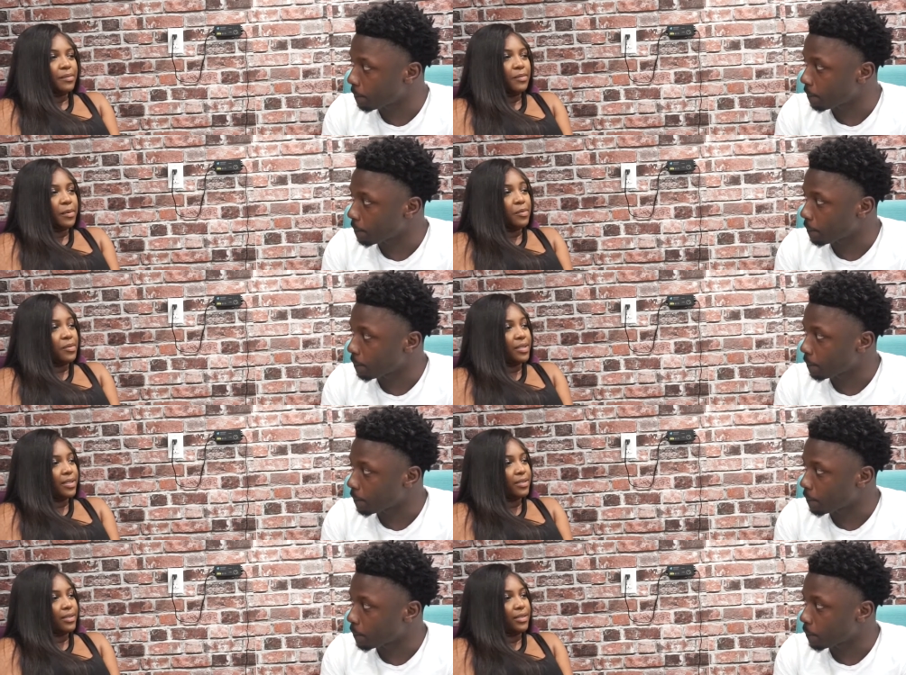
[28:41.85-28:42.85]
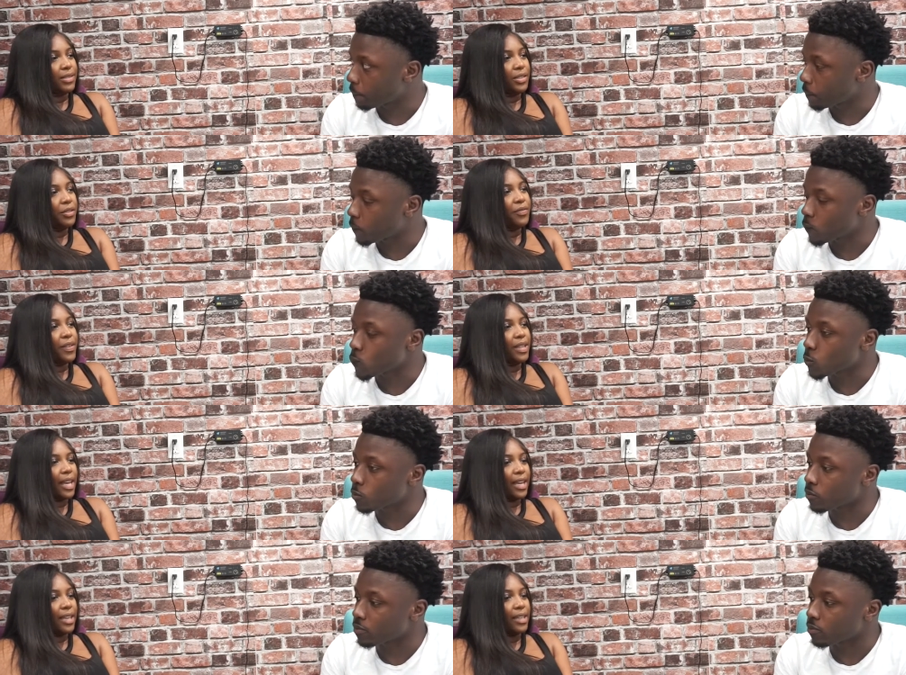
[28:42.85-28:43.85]
Speaker 1: with music? do you feel
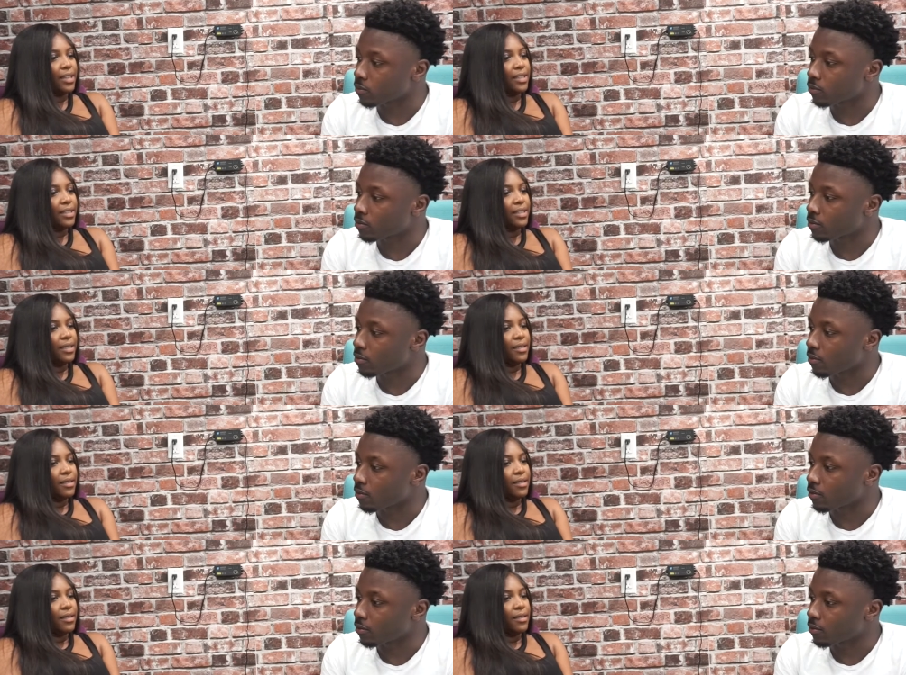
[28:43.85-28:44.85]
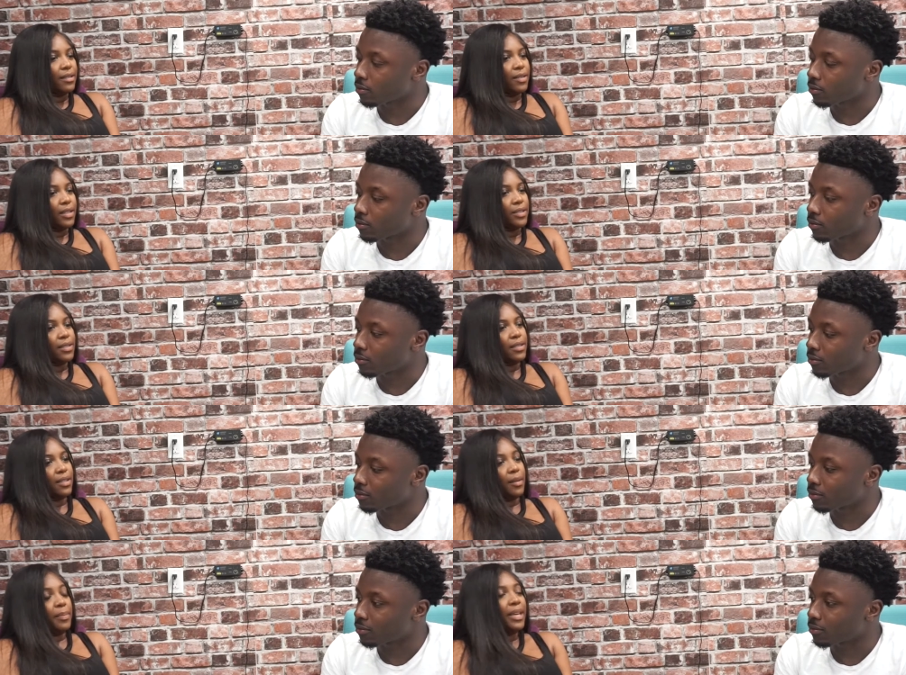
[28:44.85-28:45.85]
like it's
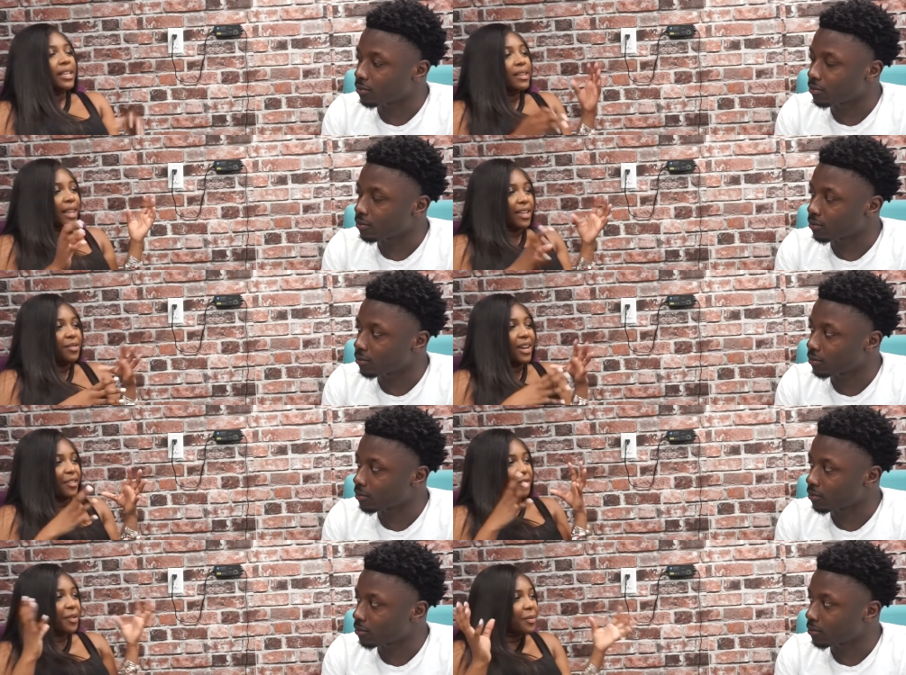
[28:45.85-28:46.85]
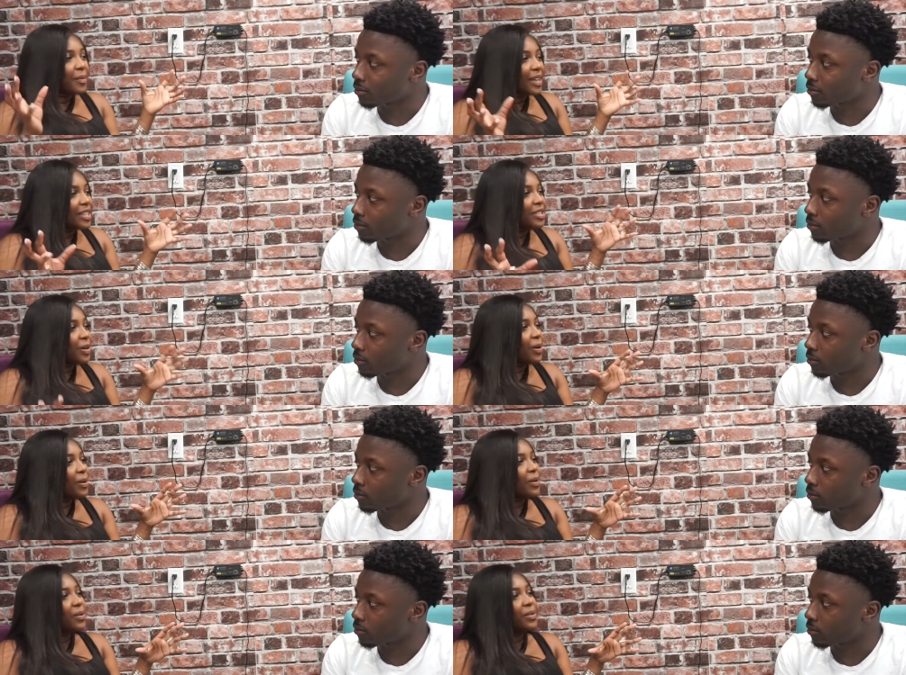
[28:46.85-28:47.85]
a big like you got a real big
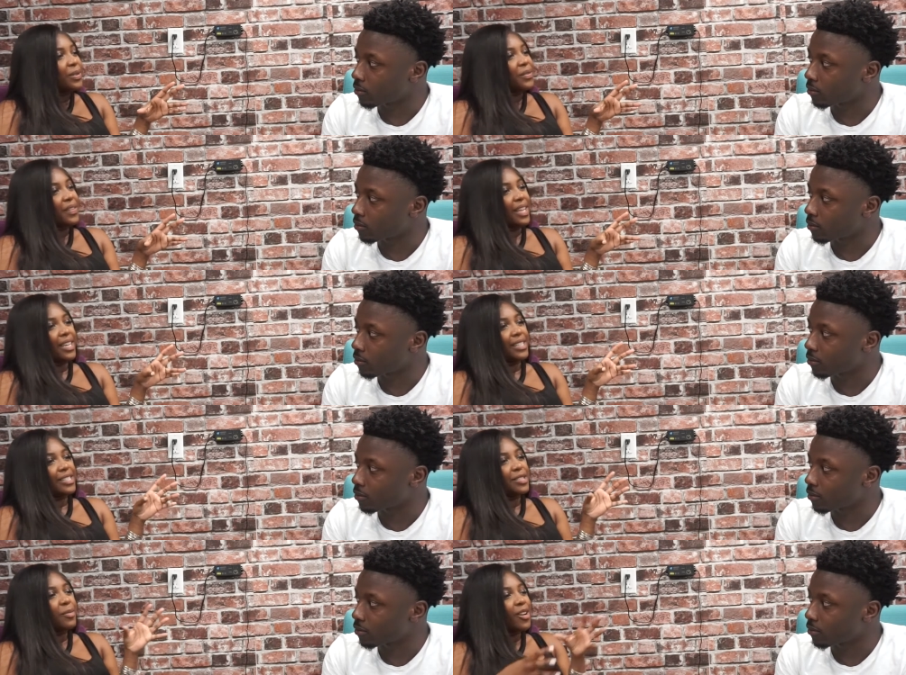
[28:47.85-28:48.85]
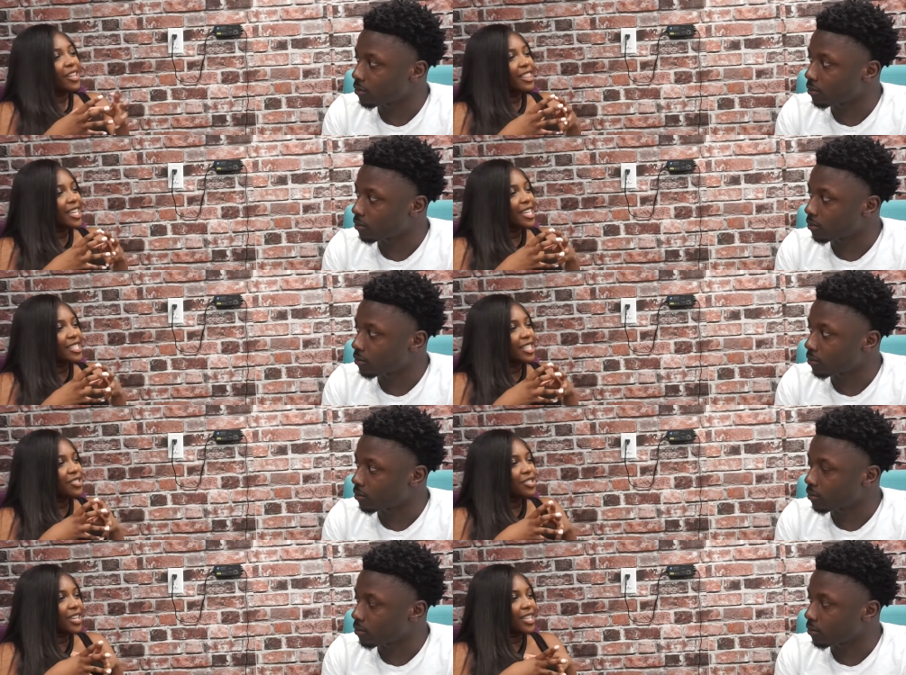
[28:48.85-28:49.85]
goal you feel like it's smaller things that
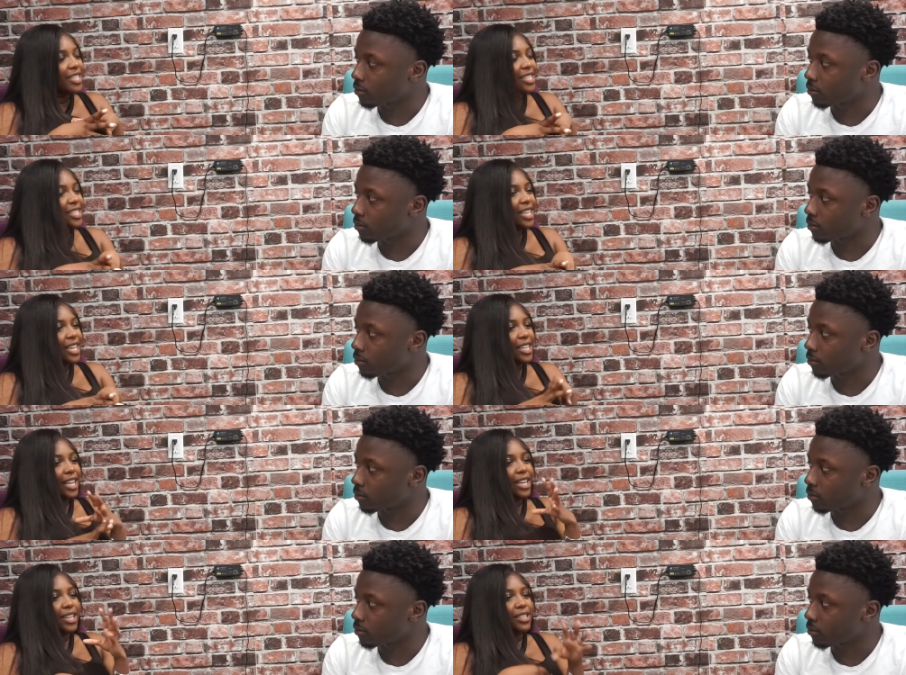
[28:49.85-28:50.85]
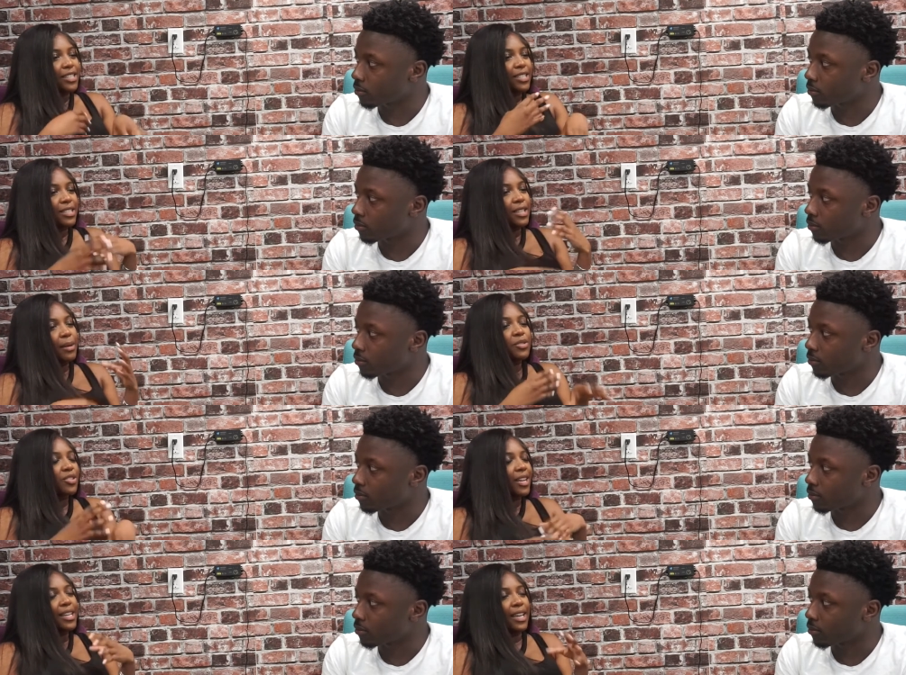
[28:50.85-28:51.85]
you're trying to attack like i'm just
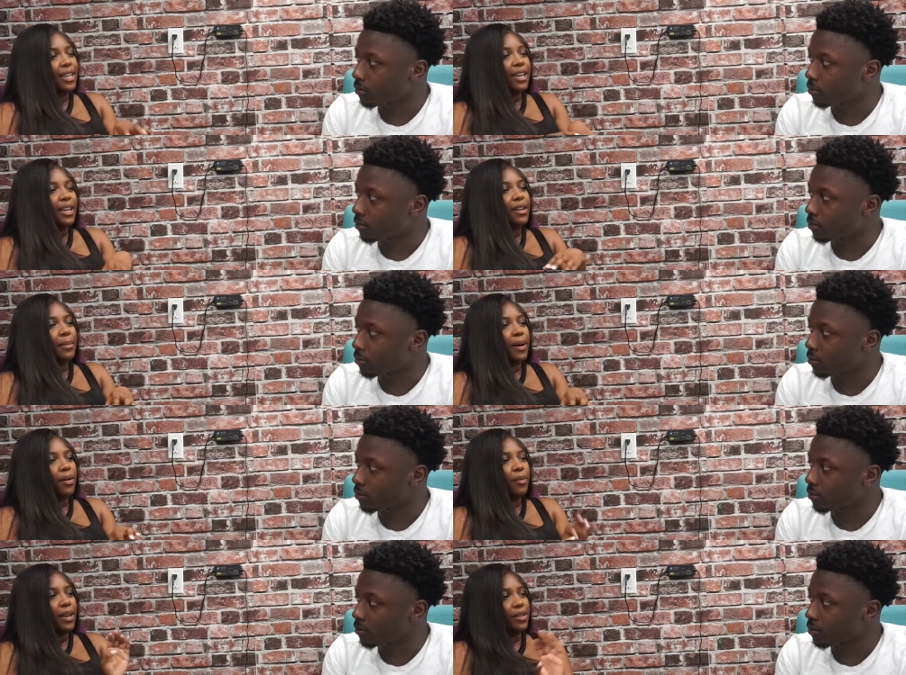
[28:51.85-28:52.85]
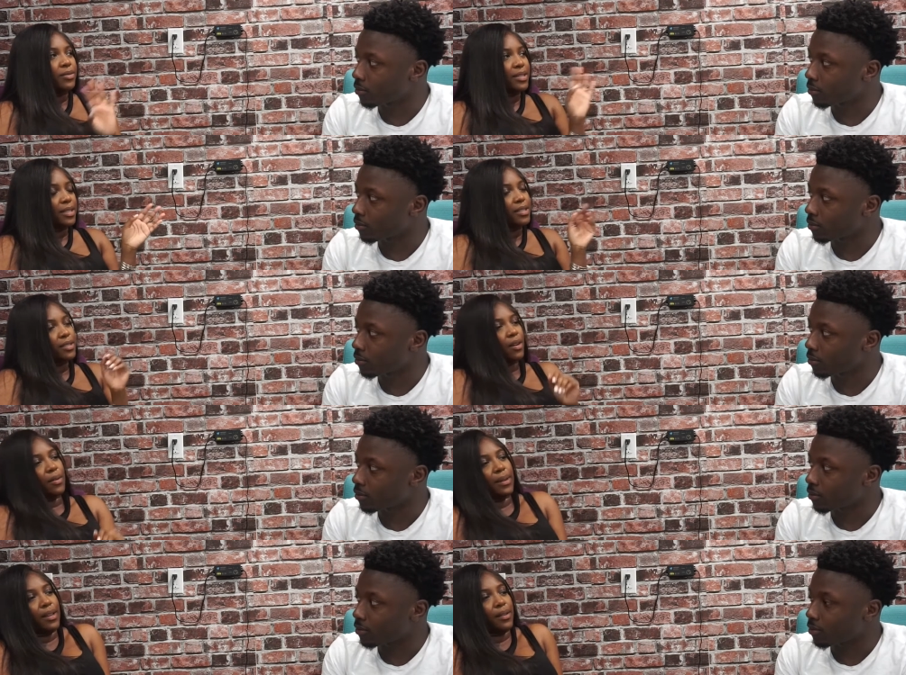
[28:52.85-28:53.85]
trying to get in your head about where you see this
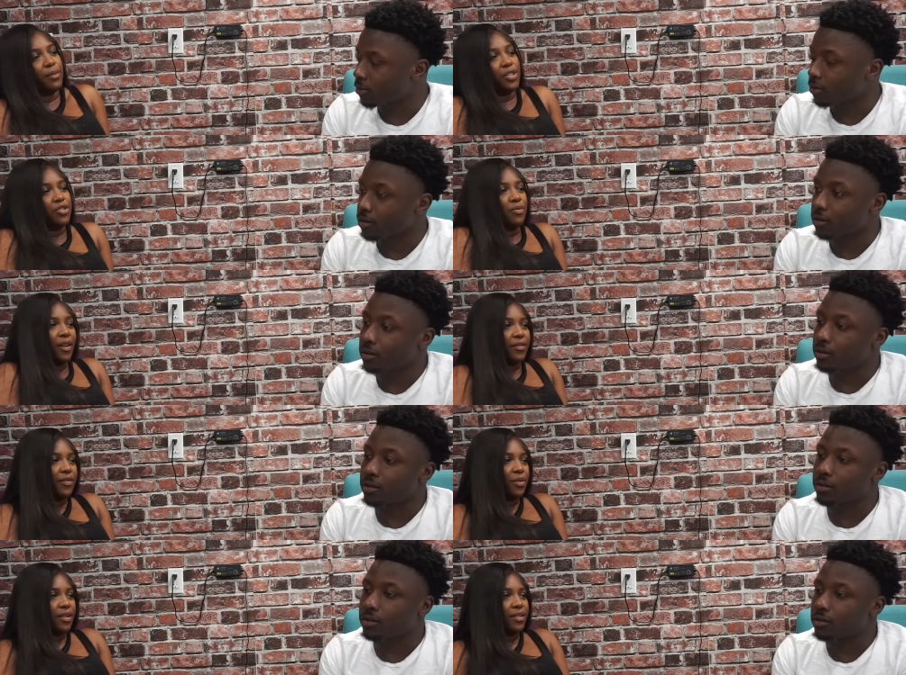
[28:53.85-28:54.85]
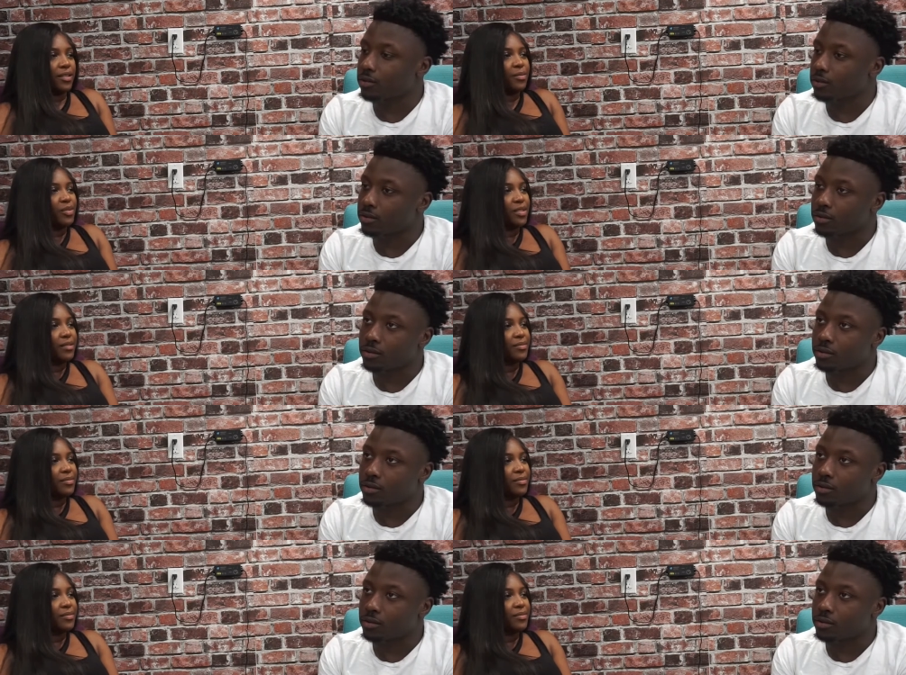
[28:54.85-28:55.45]
going and what you want for your music